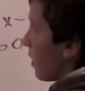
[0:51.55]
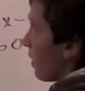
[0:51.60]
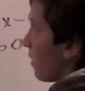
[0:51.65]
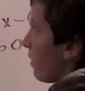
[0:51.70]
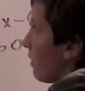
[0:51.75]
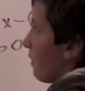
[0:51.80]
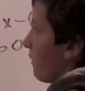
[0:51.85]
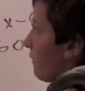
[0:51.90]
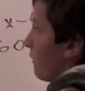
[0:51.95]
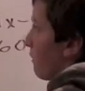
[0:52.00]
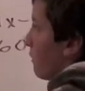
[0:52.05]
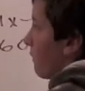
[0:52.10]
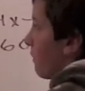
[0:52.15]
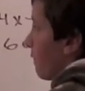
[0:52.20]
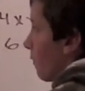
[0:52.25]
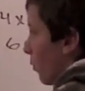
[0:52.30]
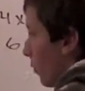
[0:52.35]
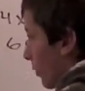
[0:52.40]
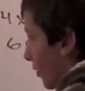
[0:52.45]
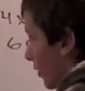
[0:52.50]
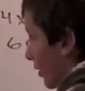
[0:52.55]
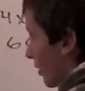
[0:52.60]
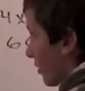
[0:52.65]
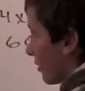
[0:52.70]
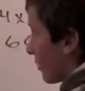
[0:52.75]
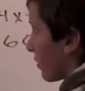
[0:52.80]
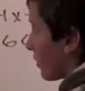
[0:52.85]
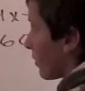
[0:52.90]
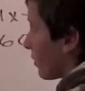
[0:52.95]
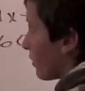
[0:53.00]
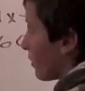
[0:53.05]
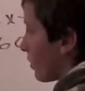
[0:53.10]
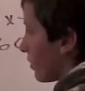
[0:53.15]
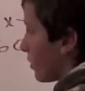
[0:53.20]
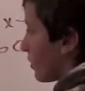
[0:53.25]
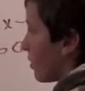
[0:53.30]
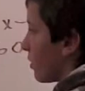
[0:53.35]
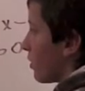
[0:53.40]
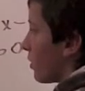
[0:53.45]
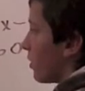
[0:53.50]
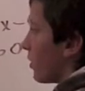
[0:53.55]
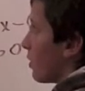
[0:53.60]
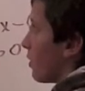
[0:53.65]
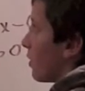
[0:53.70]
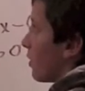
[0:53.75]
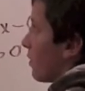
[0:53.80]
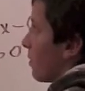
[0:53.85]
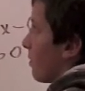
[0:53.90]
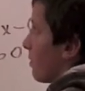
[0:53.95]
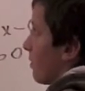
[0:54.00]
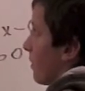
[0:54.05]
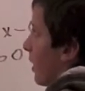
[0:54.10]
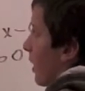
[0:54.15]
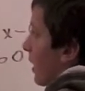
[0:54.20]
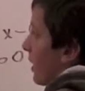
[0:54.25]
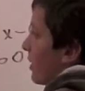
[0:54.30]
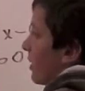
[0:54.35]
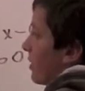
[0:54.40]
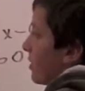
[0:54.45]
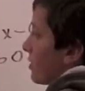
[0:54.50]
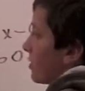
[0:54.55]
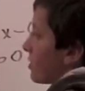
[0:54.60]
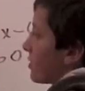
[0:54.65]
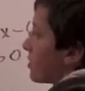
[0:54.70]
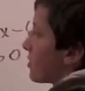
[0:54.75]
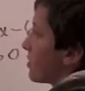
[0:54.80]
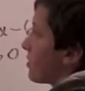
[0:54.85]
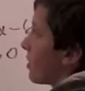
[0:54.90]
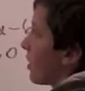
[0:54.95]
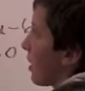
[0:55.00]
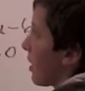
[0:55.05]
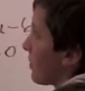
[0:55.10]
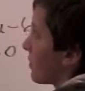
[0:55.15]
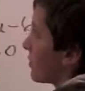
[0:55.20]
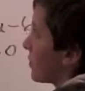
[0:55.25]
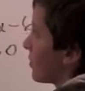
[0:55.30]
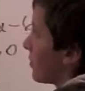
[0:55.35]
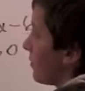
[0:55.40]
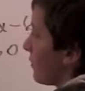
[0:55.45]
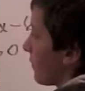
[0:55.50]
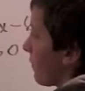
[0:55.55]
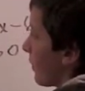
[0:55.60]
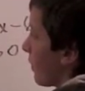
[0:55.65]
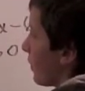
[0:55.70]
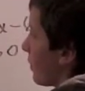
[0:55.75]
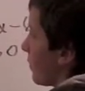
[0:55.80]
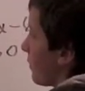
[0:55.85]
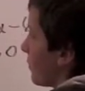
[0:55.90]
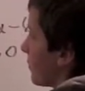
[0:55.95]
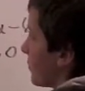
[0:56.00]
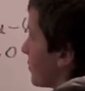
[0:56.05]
of 40 minus the absolute value